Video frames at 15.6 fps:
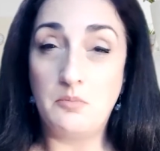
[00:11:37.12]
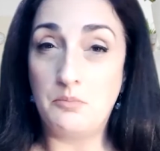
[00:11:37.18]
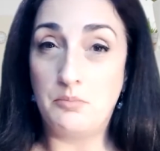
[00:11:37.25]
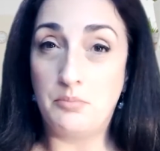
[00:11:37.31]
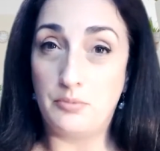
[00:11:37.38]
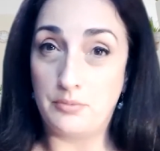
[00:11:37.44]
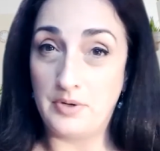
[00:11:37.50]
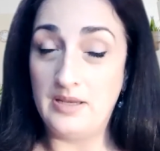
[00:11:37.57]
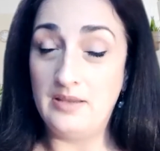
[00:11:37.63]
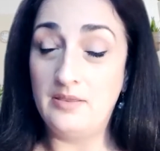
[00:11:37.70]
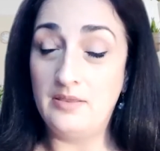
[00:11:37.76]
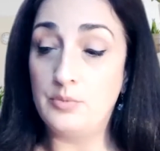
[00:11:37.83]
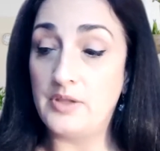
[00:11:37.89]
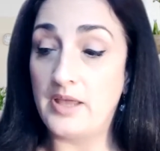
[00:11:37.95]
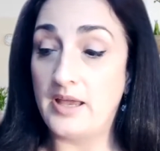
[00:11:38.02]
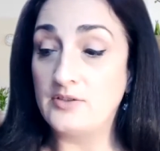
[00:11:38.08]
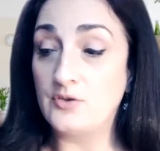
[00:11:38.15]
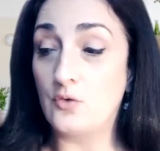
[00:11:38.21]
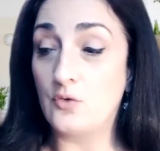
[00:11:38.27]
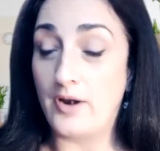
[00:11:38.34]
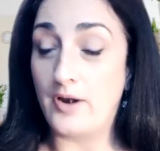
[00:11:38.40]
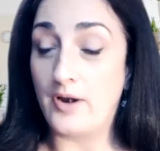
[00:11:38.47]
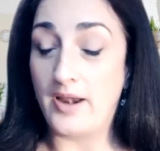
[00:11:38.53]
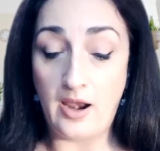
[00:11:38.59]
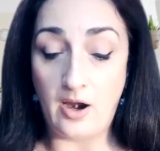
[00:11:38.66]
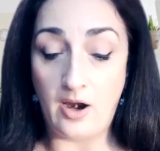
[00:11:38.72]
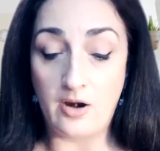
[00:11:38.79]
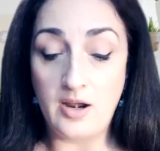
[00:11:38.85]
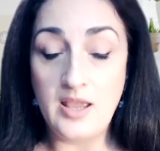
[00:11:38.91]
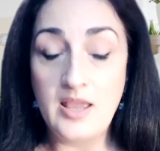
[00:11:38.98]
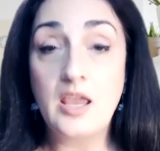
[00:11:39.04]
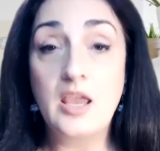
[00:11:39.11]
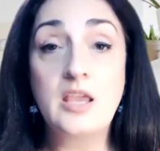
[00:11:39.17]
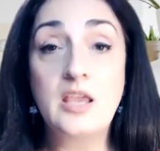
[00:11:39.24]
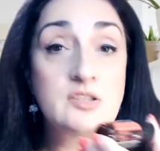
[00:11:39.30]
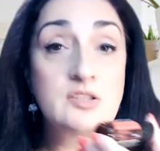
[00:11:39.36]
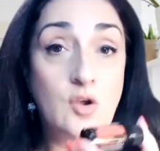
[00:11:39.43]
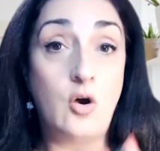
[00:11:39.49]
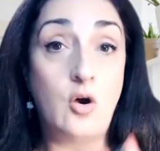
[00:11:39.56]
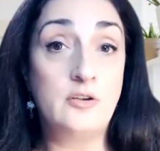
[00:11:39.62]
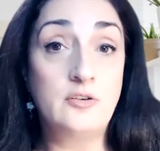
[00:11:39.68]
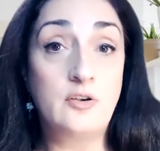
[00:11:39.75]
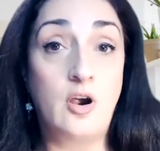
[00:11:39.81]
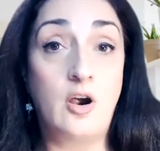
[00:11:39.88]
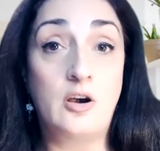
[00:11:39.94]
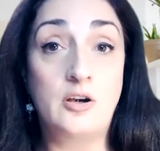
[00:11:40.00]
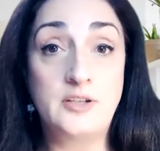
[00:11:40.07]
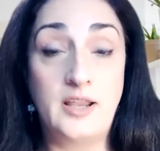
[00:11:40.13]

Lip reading: Breathe blend or Air is On Guard,